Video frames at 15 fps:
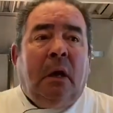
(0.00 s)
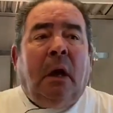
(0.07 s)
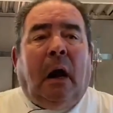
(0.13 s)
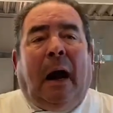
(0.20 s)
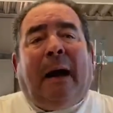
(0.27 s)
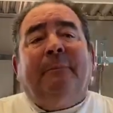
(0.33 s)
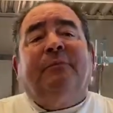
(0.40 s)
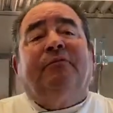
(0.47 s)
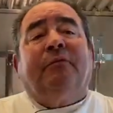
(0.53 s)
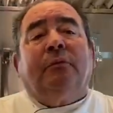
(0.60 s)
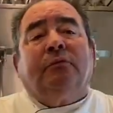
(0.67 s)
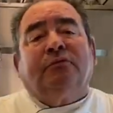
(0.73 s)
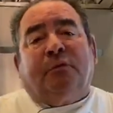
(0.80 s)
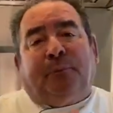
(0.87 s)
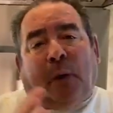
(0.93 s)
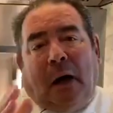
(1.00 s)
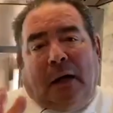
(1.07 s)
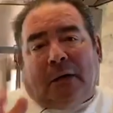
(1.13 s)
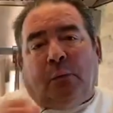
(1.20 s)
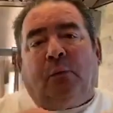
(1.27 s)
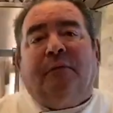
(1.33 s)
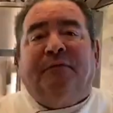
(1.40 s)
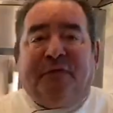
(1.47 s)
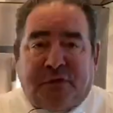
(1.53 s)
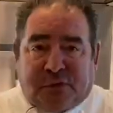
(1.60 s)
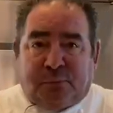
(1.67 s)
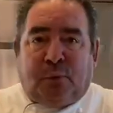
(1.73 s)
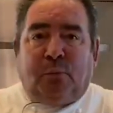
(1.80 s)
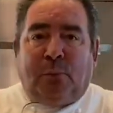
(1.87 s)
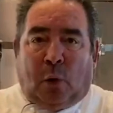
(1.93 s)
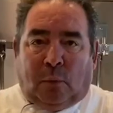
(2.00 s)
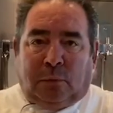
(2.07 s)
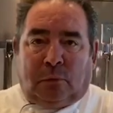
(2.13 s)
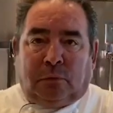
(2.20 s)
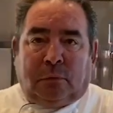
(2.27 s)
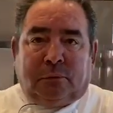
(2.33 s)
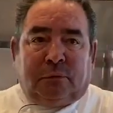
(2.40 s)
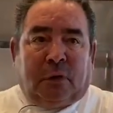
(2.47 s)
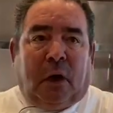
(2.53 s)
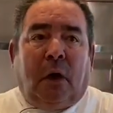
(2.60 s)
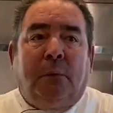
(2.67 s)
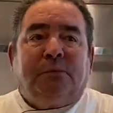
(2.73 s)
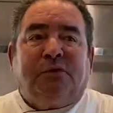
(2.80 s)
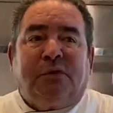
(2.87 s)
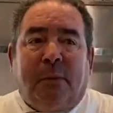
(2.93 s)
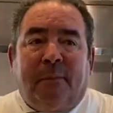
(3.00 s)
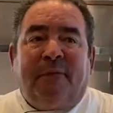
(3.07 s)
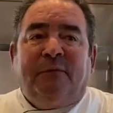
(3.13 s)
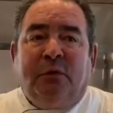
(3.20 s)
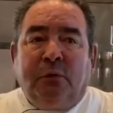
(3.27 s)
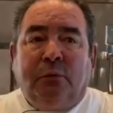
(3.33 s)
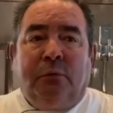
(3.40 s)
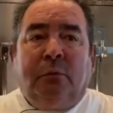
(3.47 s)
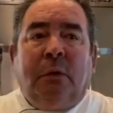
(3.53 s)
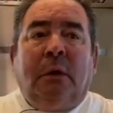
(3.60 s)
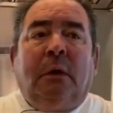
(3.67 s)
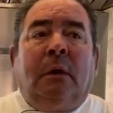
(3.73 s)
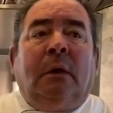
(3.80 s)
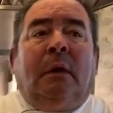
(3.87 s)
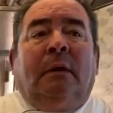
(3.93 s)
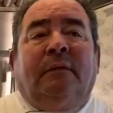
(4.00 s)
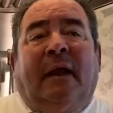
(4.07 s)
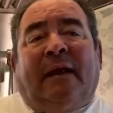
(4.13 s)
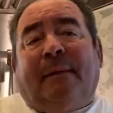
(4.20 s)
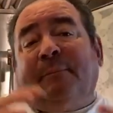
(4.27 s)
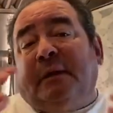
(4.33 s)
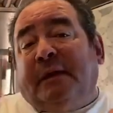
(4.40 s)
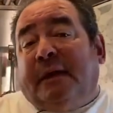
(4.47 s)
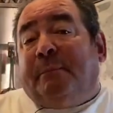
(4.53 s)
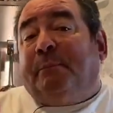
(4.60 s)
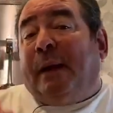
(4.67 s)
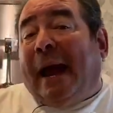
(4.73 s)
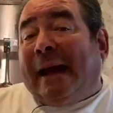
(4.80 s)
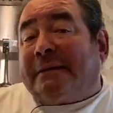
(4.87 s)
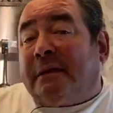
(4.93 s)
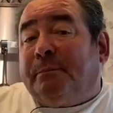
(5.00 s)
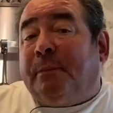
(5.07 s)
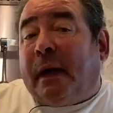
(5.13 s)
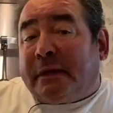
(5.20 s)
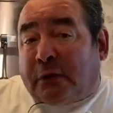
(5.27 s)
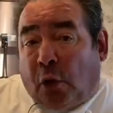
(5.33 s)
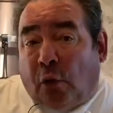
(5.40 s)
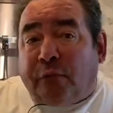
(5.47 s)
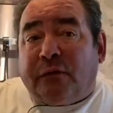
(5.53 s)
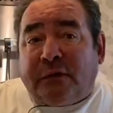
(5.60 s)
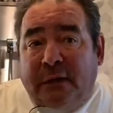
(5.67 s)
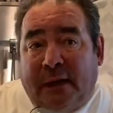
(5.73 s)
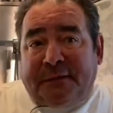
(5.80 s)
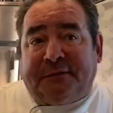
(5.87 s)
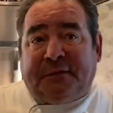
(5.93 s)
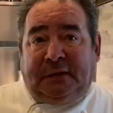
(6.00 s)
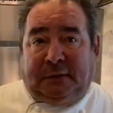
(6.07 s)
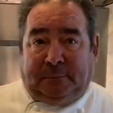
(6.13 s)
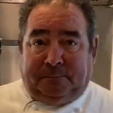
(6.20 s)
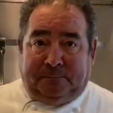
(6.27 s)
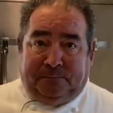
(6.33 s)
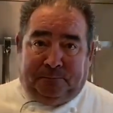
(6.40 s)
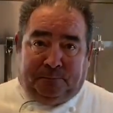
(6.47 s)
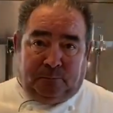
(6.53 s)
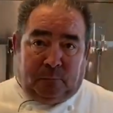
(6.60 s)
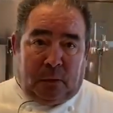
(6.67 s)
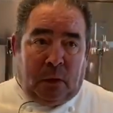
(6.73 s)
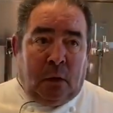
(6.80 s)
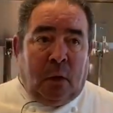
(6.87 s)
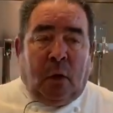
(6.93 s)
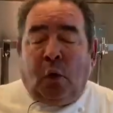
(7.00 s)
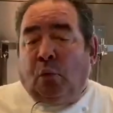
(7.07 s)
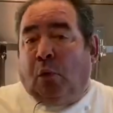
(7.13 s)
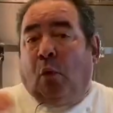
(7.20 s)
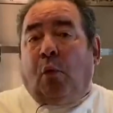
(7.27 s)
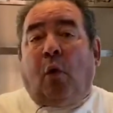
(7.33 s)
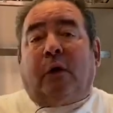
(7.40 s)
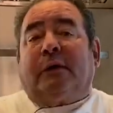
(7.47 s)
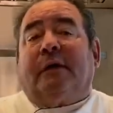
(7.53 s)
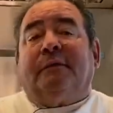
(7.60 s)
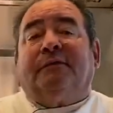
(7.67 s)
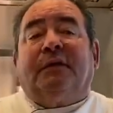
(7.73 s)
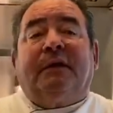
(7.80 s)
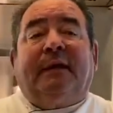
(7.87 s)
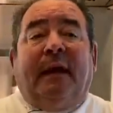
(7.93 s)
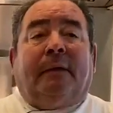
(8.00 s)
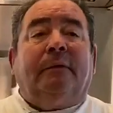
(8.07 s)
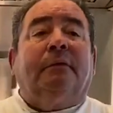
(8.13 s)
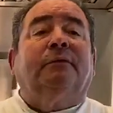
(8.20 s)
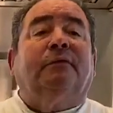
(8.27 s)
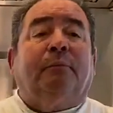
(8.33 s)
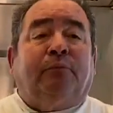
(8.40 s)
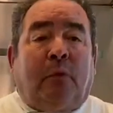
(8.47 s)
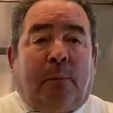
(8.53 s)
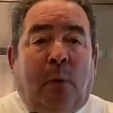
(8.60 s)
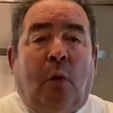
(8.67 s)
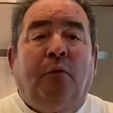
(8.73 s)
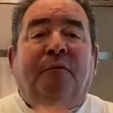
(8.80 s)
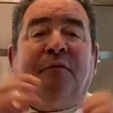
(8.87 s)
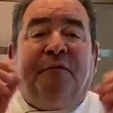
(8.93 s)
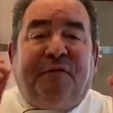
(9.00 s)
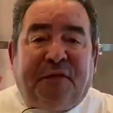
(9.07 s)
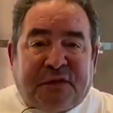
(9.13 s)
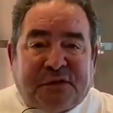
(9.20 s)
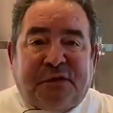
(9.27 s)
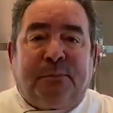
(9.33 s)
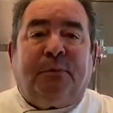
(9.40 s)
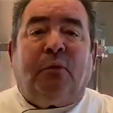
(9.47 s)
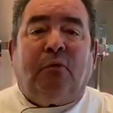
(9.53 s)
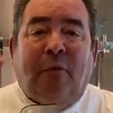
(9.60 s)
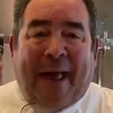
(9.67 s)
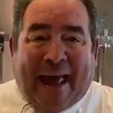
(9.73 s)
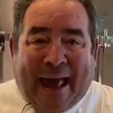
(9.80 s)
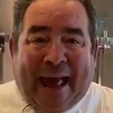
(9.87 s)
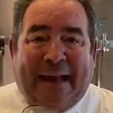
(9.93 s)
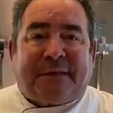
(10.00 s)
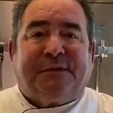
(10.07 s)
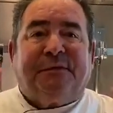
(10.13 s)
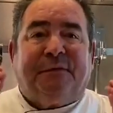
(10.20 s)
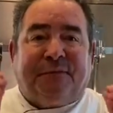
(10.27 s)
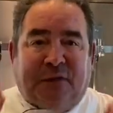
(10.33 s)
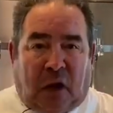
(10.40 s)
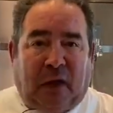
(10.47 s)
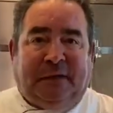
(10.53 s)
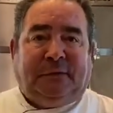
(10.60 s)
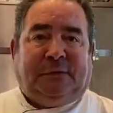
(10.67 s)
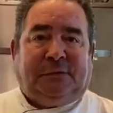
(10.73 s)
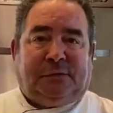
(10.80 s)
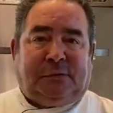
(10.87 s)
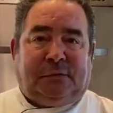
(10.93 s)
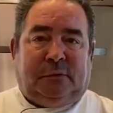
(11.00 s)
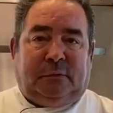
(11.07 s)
I'm thrilled to partner with Visible Mobile to help some of you that have been impacted by COVID-19. We're working together to promote visible acts of kindness.